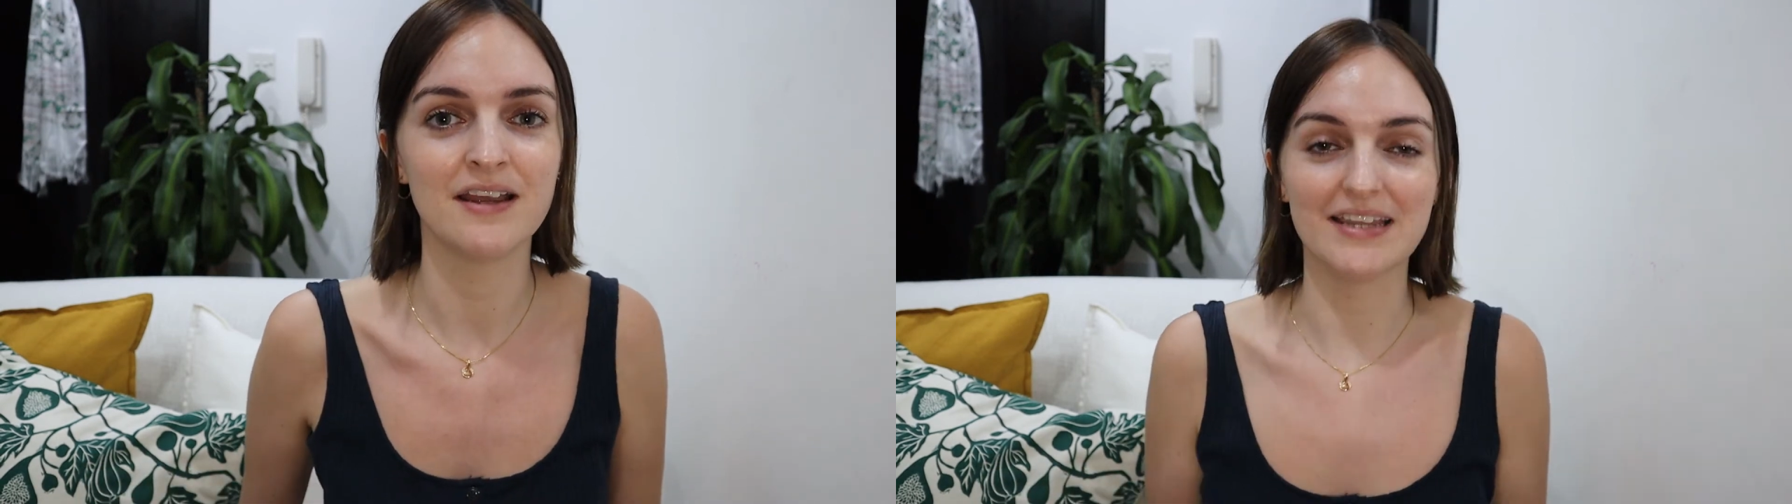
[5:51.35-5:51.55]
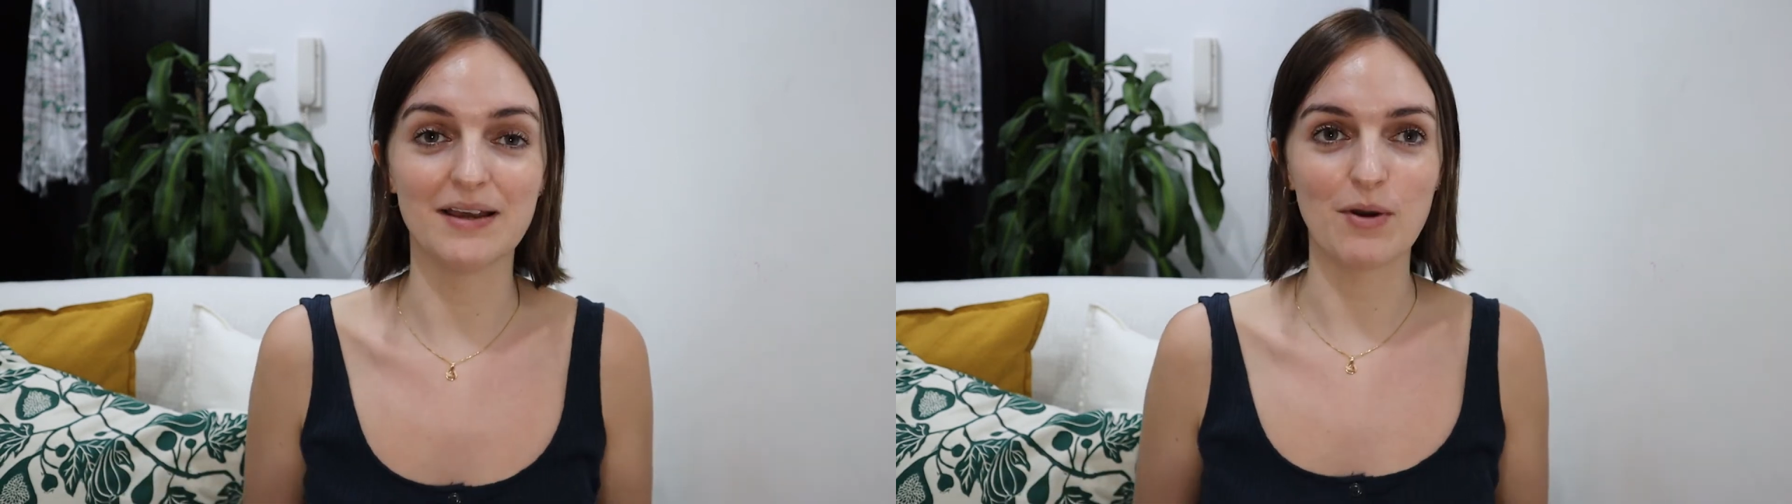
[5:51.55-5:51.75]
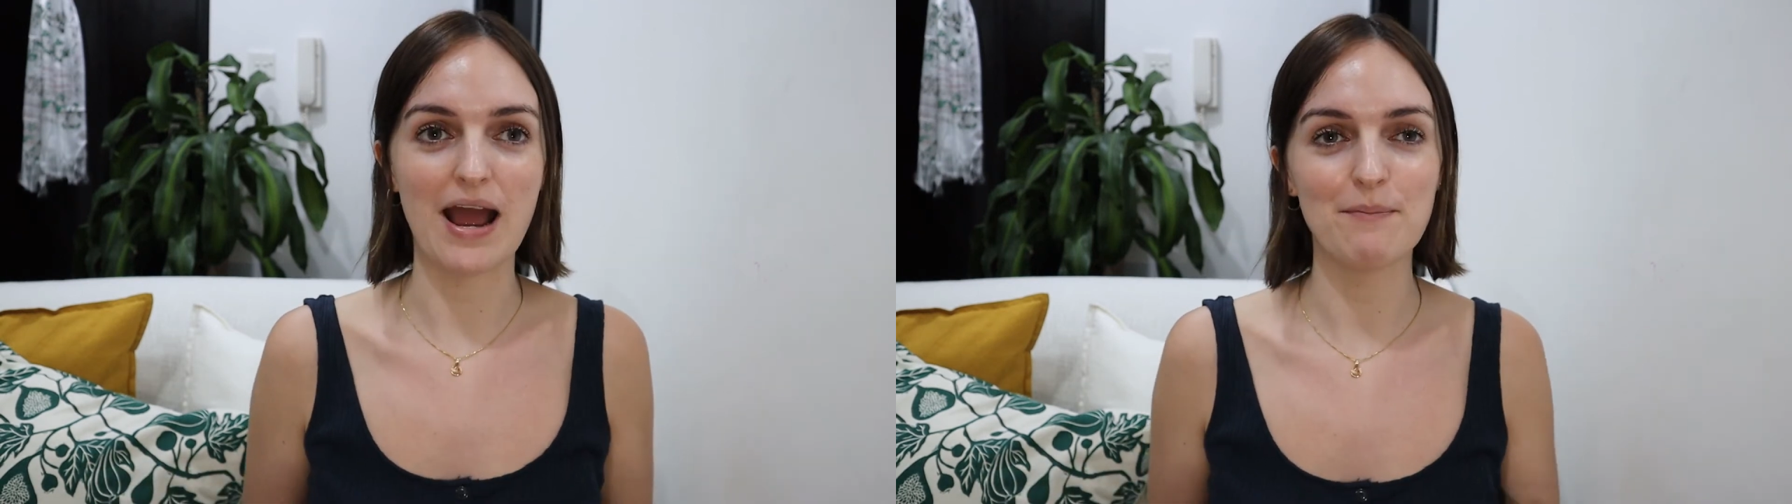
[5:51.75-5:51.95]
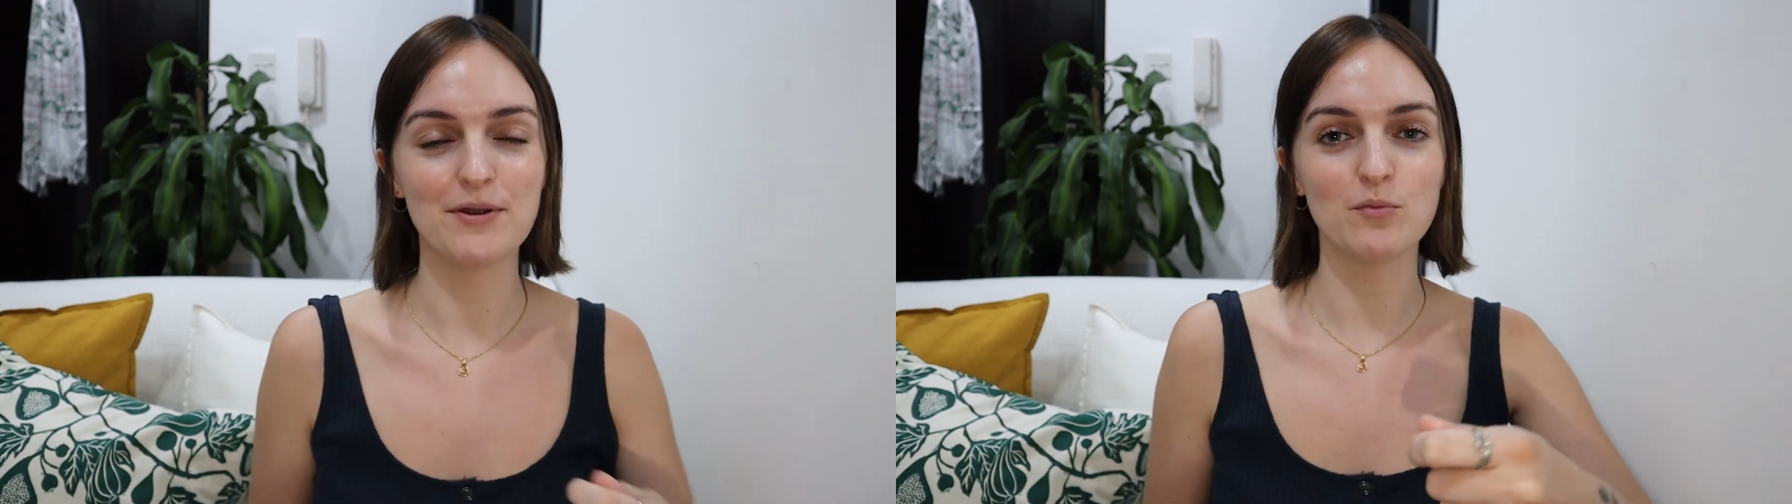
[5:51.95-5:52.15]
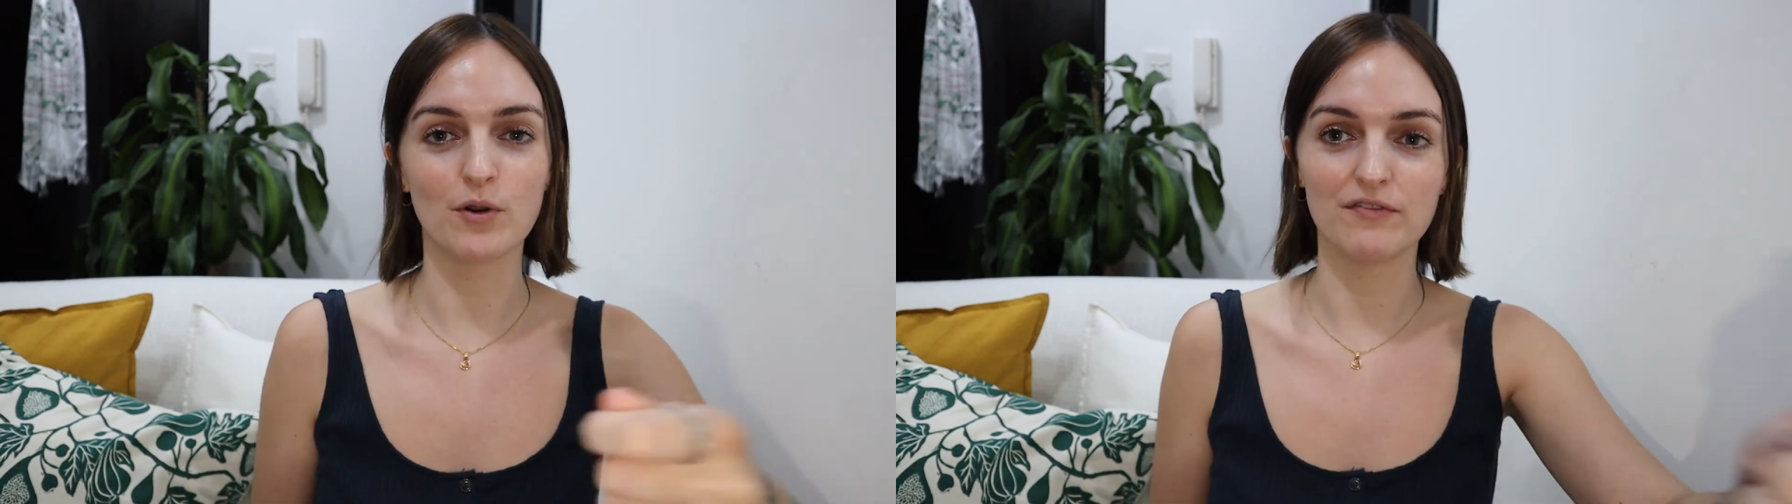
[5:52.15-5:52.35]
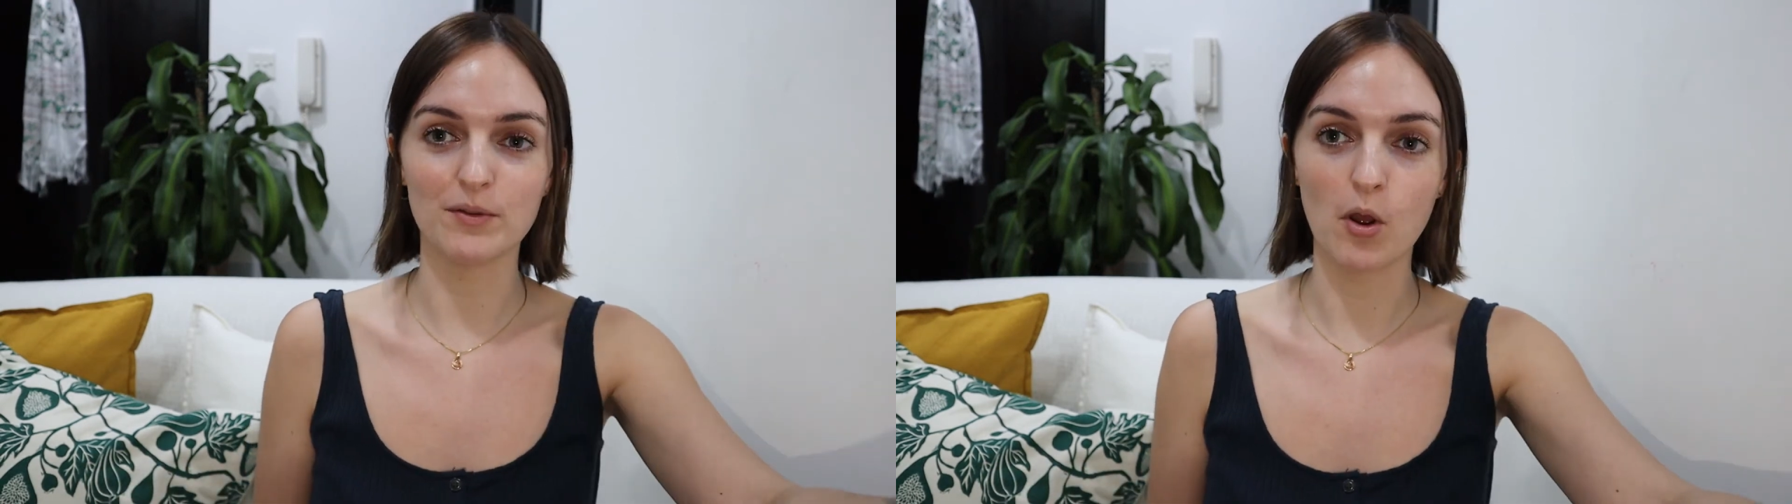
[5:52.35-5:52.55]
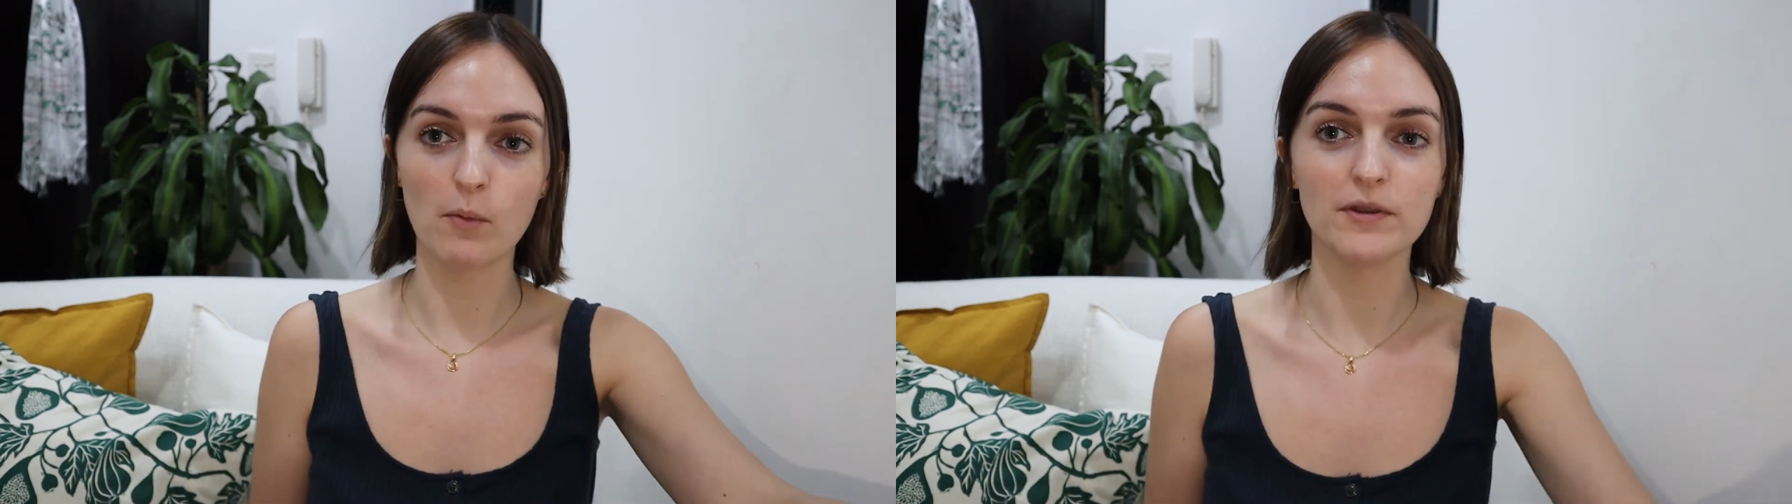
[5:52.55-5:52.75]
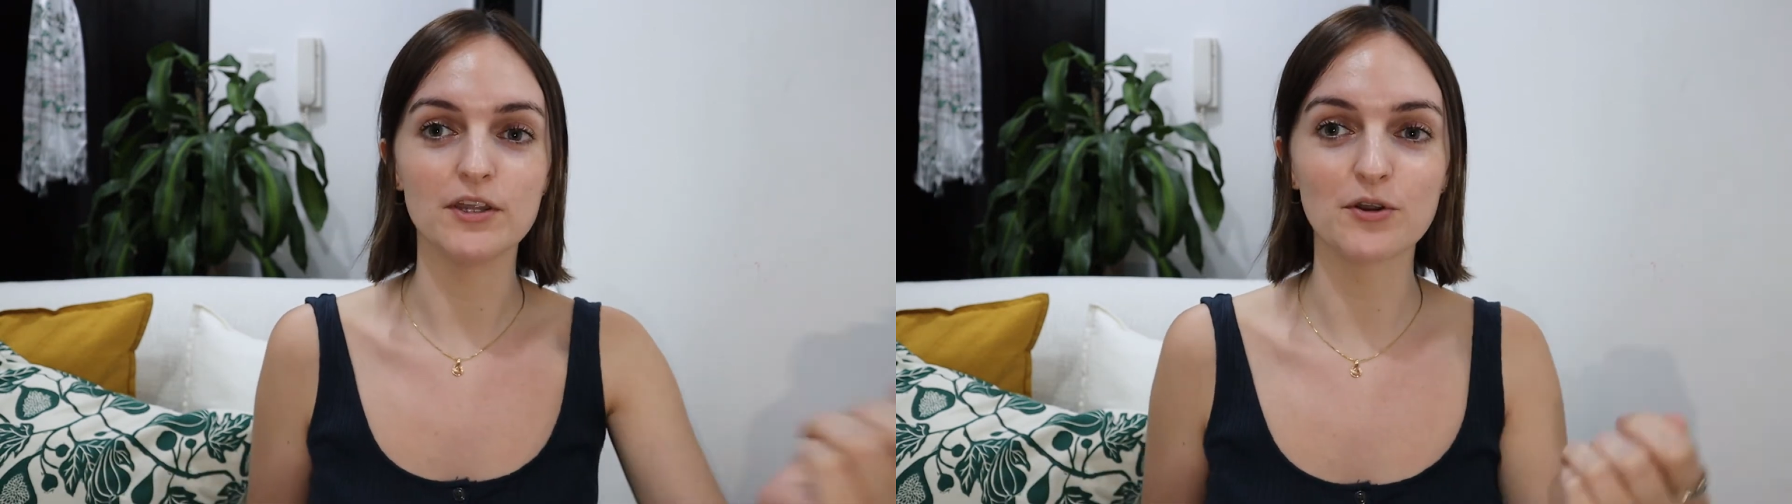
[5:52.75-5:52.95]
And then what happened, one of them
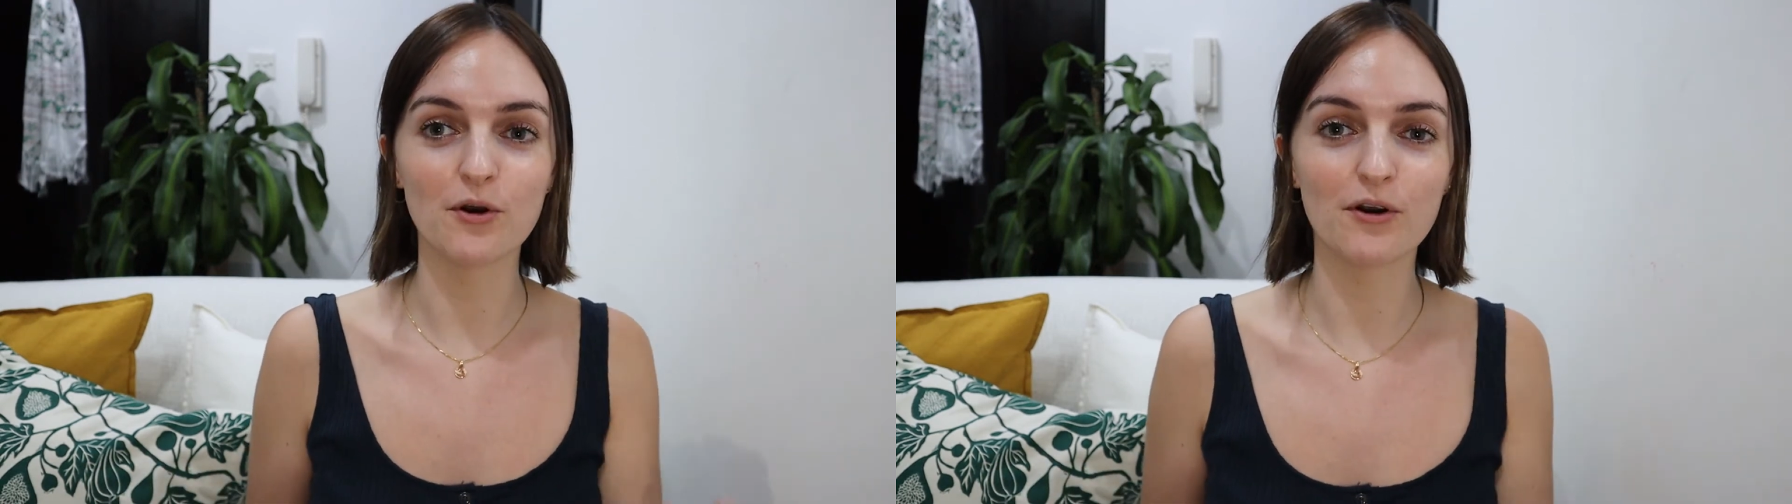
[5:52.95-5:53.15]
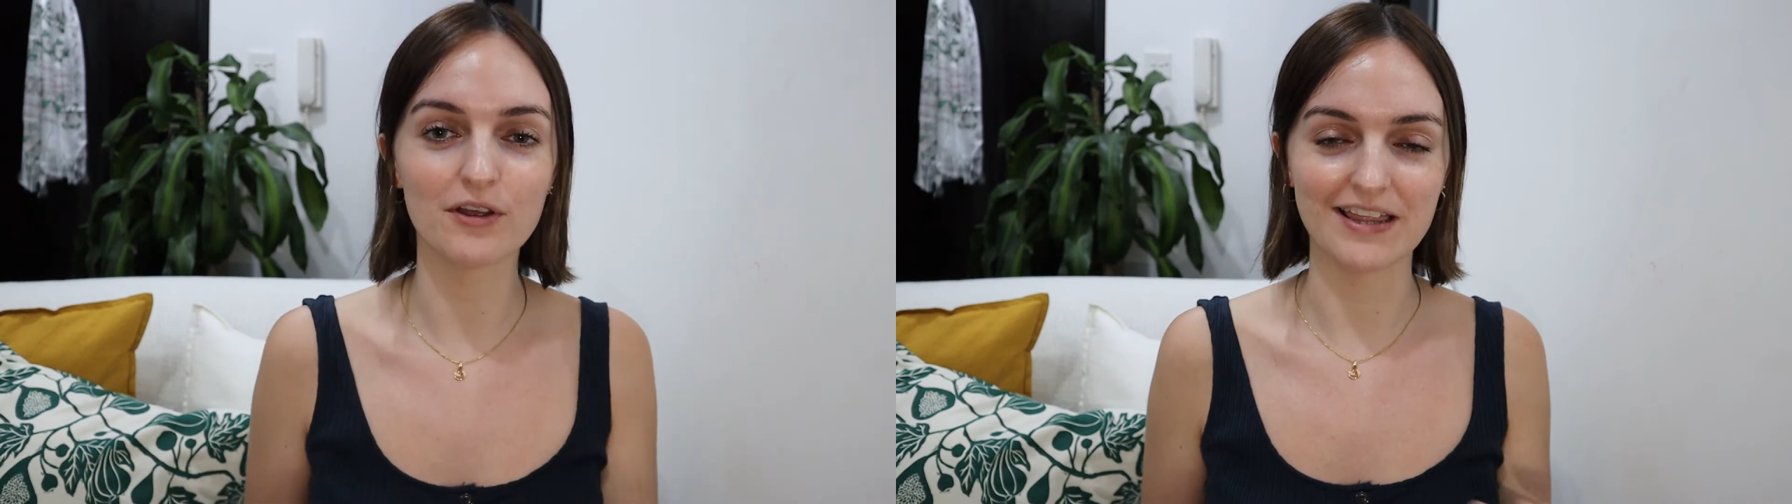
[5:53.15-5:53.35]
opened the door,